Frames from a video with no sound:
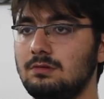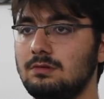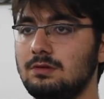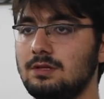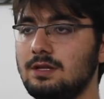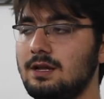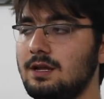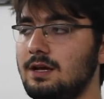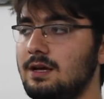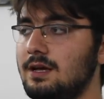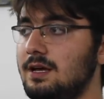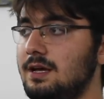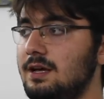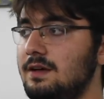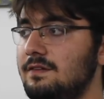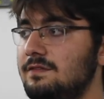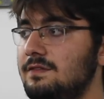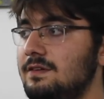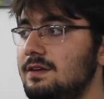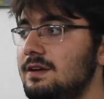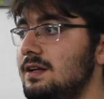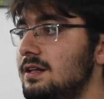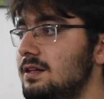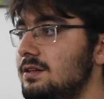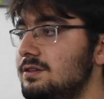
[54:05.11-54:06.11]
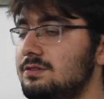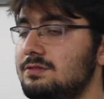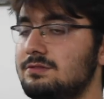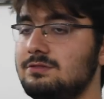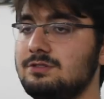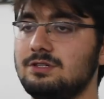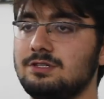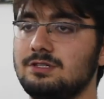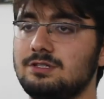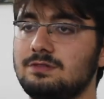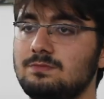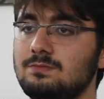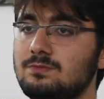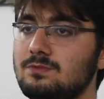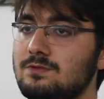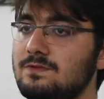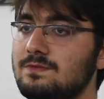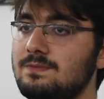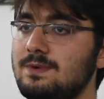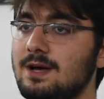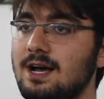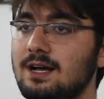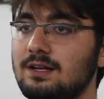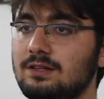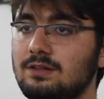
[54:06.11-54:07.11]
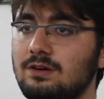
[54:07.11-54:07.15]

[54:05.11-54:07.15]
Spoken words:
that I have, and I'll just move back